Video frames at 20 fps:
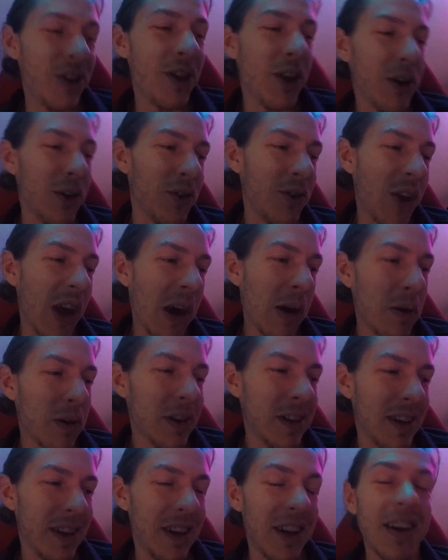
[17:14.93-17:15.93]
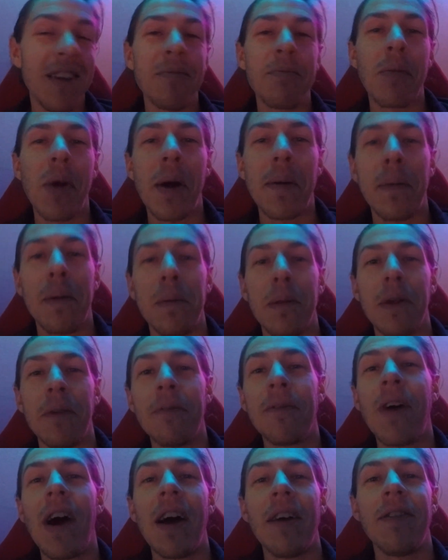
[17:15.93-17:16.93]
those out in probably
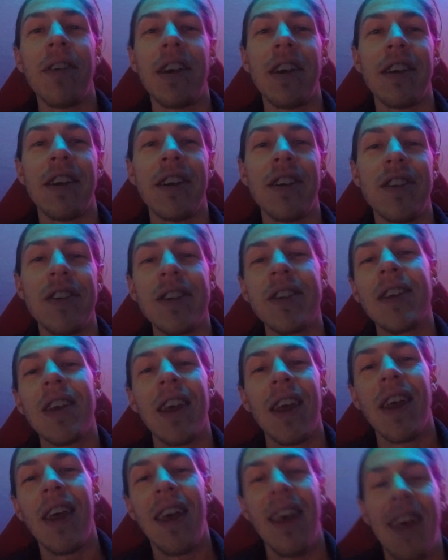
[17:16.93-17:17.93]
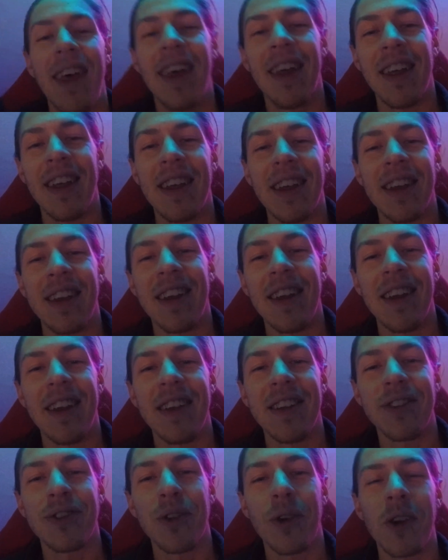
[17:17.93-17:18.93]
5 years. So
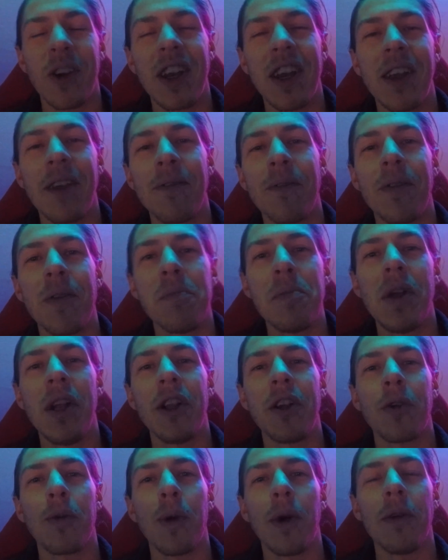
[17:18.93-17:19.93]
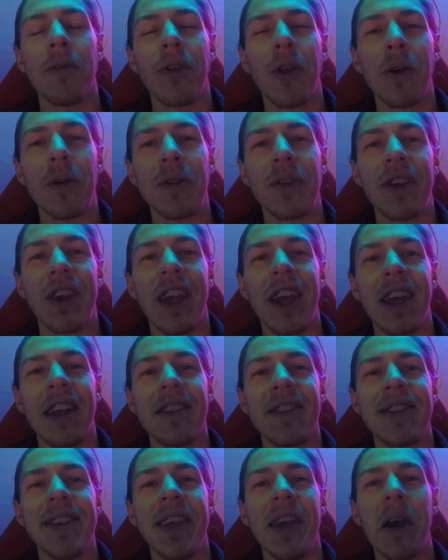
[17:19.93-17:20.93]
I'm going to get familiar with those again,
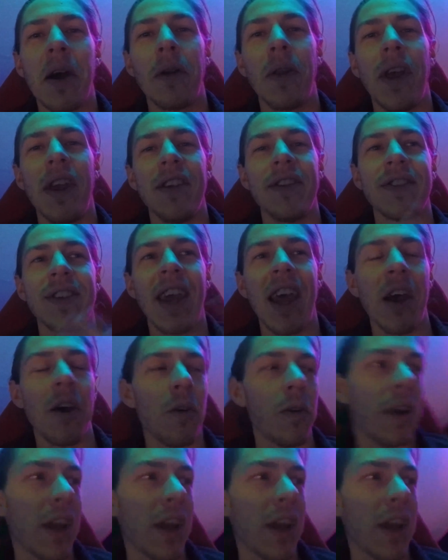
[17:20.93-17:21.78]
see how they sound